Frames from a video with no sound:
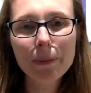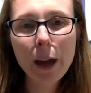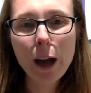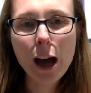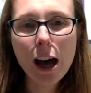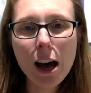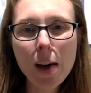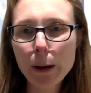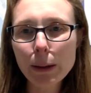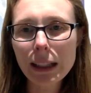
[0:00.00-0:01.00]

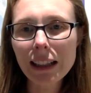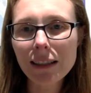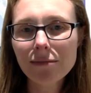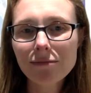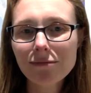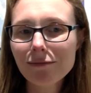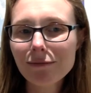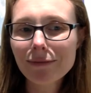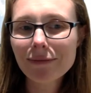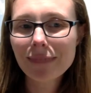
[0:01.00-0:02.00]
Mostly
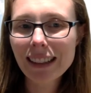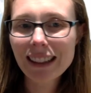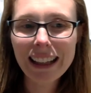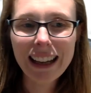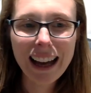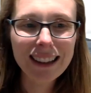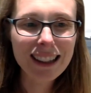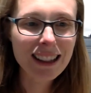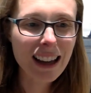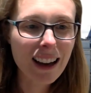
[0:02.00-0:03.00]
is the answer
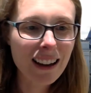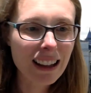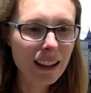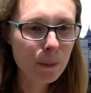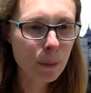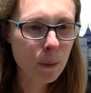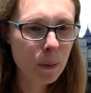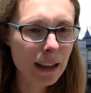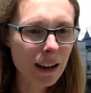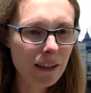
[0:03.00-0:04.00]
to that. I think
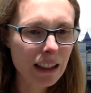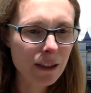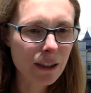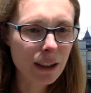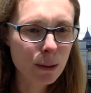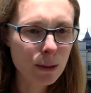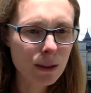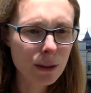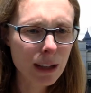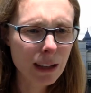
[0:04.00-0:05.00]
probably, Irene, you've had all of
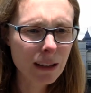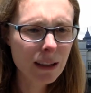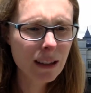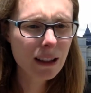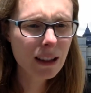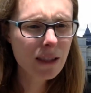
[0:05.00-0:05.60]
your lectures in the Ear